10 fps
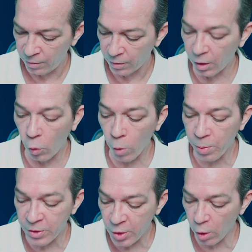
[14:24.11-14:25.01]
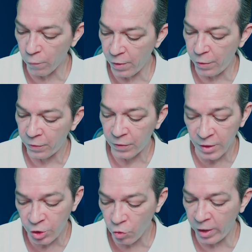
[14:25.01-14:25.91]
The Lord preserveth the
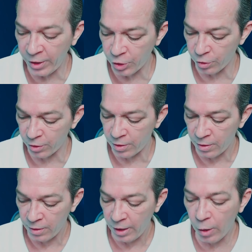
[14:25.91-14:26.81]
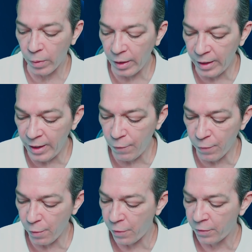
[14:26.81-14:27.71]
strangers. He
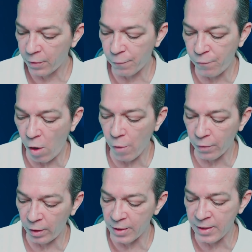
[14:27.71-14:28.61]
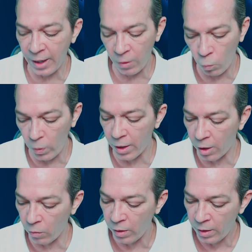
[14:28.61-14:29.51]
relieveth the fatherless and widow,